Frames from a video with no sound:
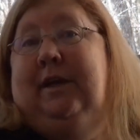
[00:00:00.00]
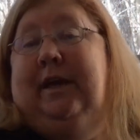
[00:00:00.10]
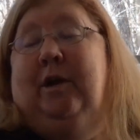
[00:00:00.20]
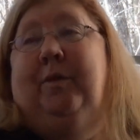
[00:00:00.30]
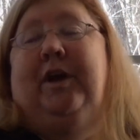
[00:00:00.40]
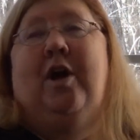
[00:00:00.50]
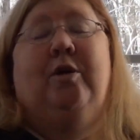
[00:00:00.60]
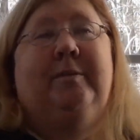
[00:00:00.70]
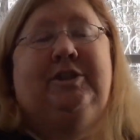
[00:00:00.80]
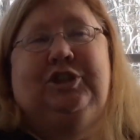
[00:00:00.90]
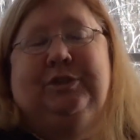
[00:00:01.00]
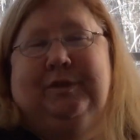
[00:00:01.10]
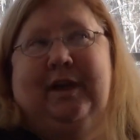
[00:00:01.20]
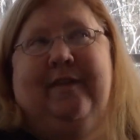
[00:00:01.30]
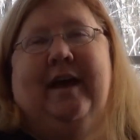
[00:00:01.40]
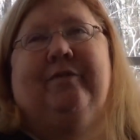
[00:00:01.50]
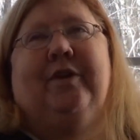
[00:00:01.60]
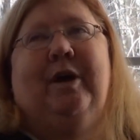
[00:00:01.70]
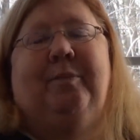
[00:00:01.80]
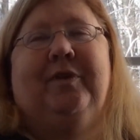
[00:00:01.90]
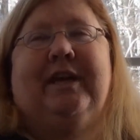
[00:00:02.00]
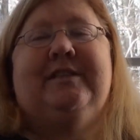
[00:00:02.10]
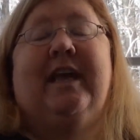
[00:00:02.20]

And I went home and chewed on that for a couple days